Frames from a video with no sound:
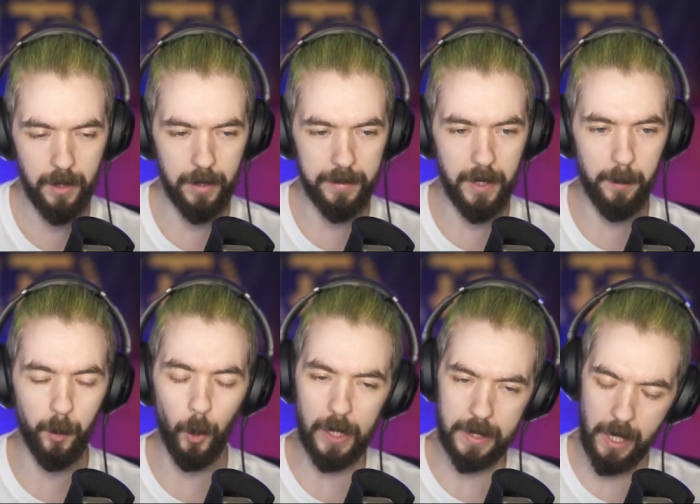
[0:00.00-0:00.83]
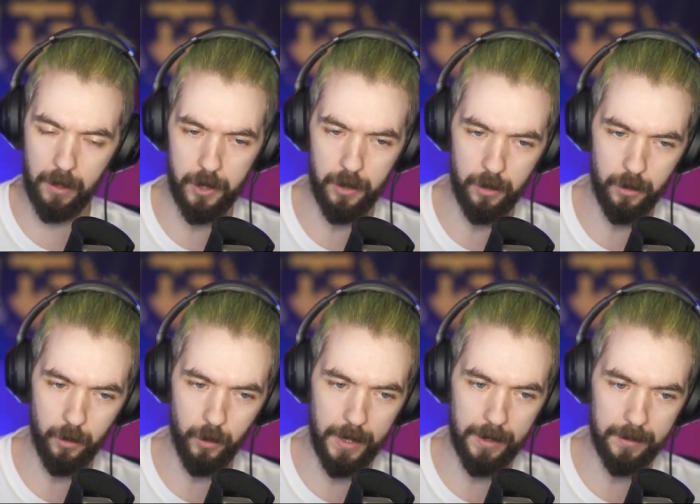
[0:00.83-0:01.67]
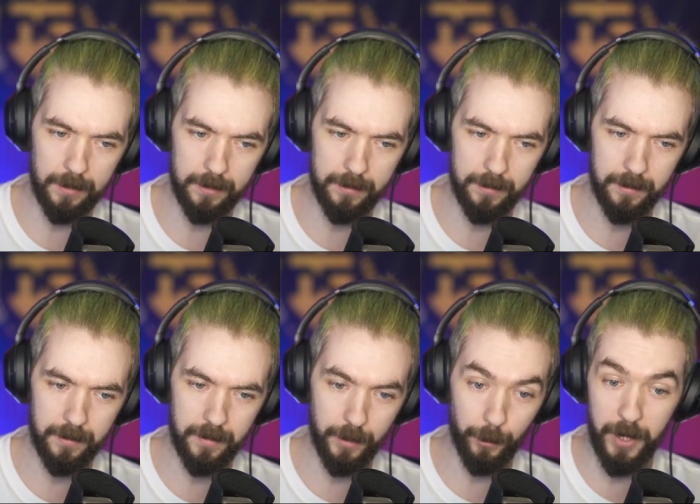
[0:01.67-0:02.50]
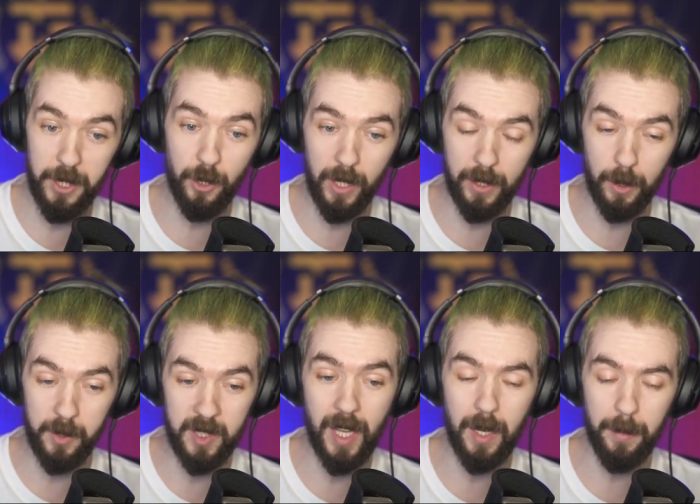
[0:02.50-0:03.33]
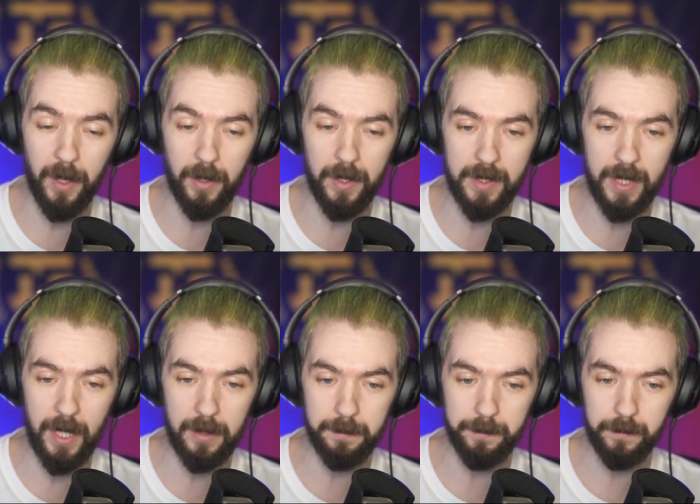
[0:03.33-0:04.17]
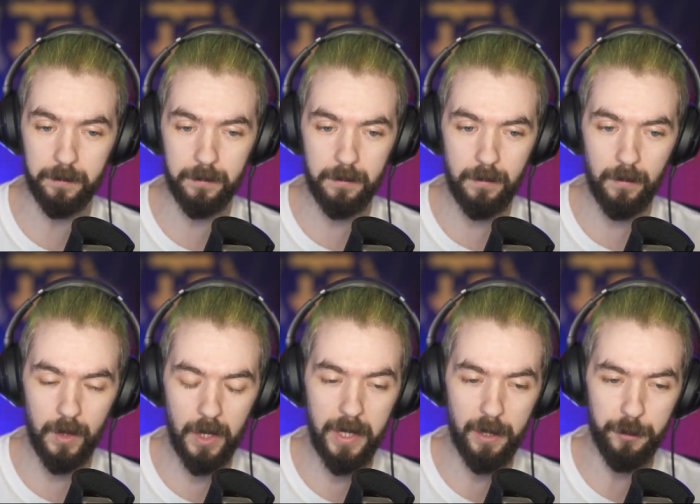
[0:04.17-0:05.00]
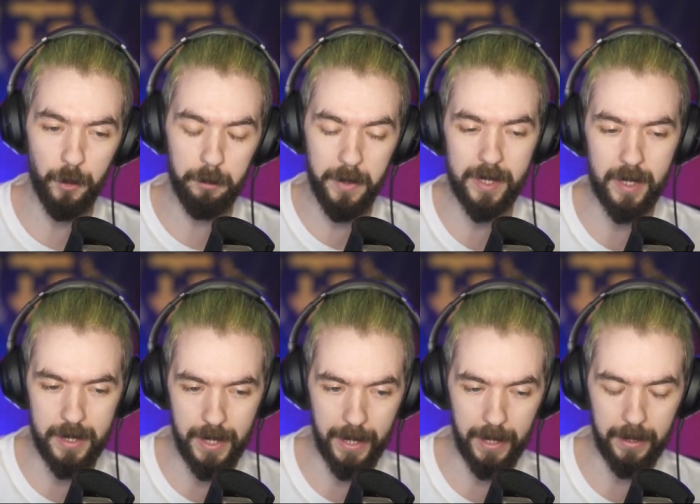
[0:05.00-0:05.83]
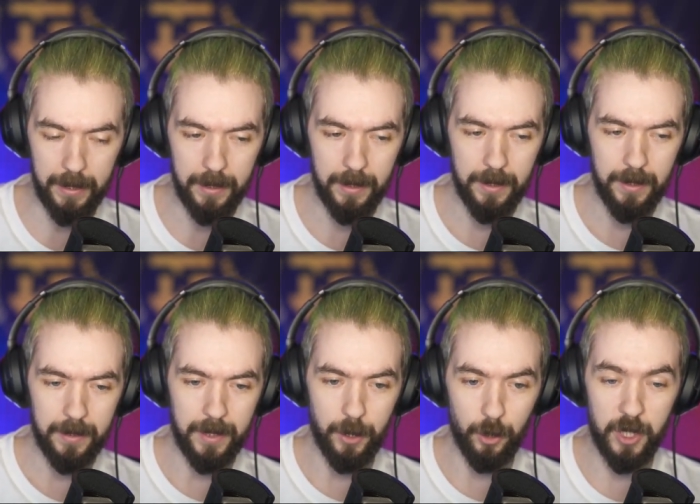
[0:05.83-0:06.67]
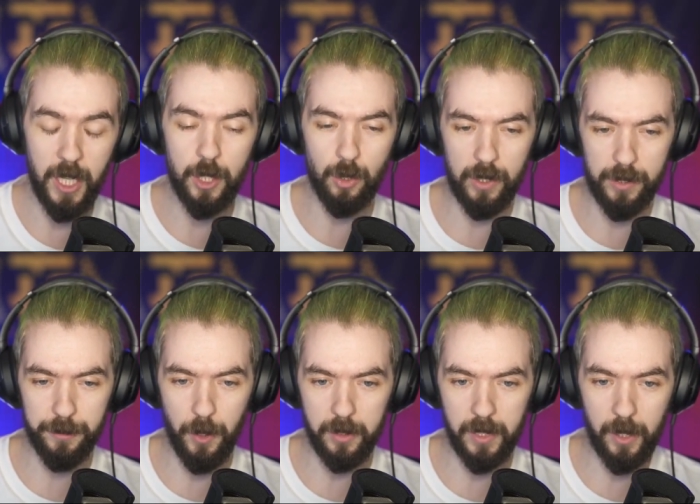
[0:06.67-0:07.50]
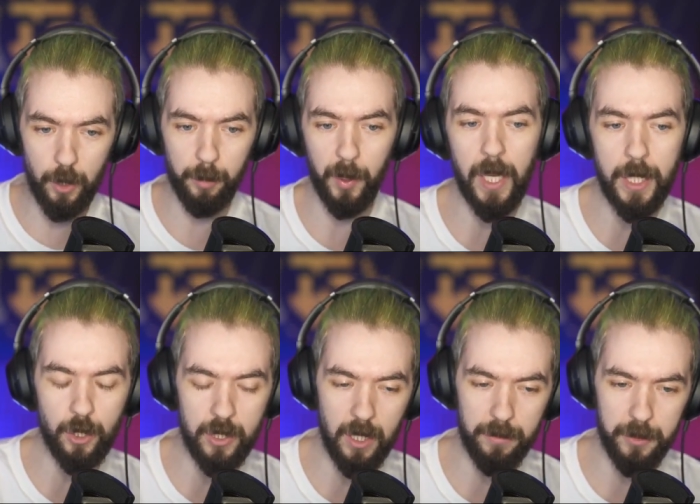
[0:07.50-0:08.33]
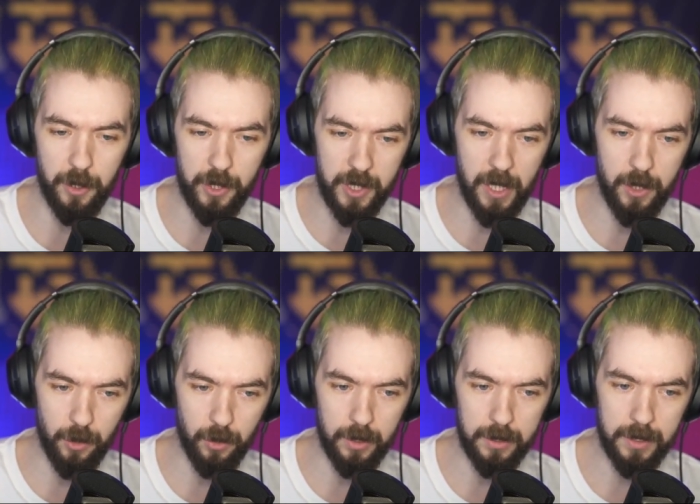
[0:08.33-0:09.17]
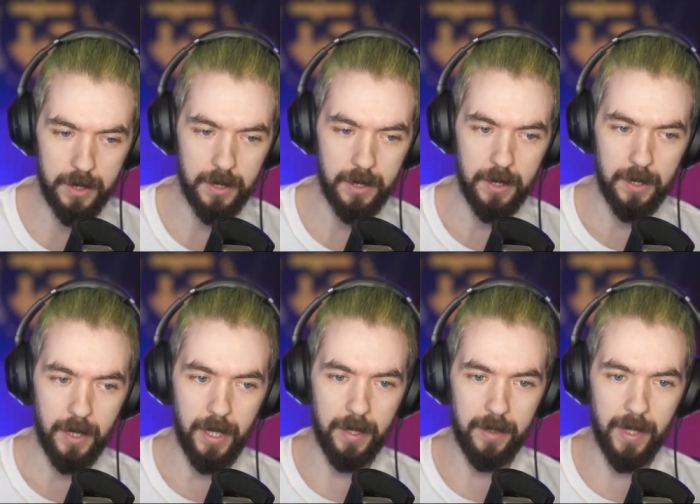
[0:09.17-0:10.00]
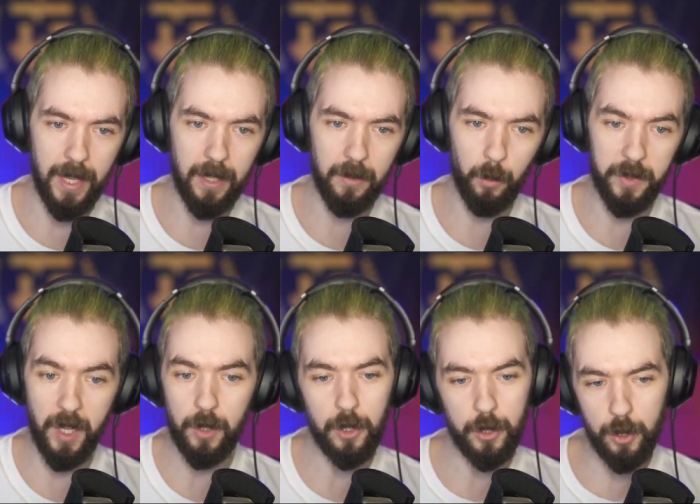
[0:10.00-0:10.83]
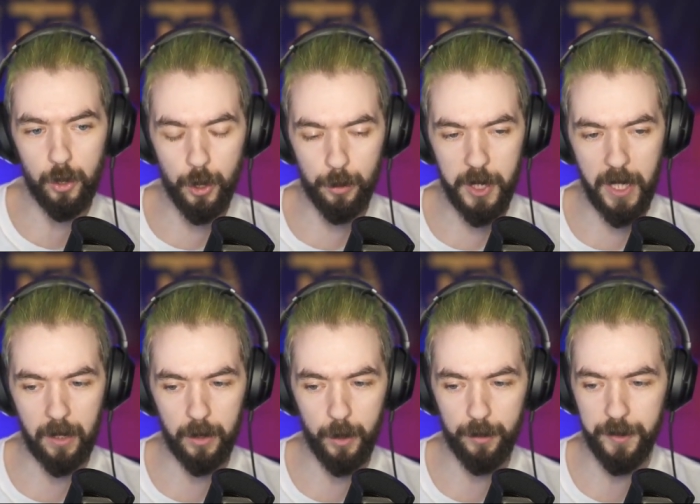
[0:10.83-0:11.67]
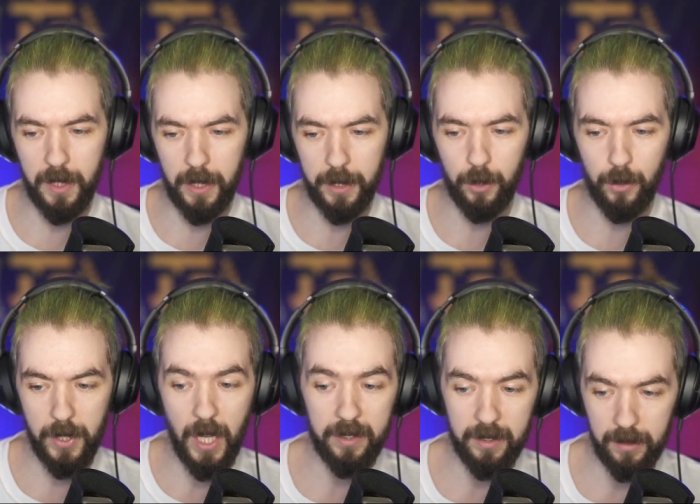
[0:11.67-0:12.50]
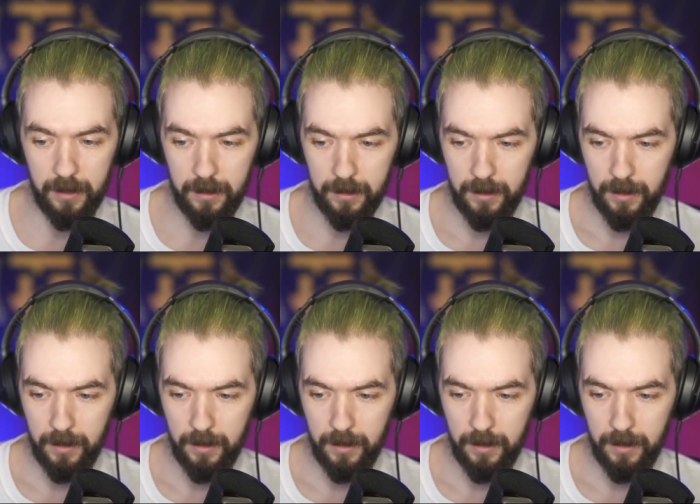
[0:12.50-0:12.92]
And then it boiled down to, well, the reason you're getting upset about it is that if you miss a day, then your schedule is fucked and you pride yourself on your schedule. And then without your YouTube channel, you feel like you're nothing.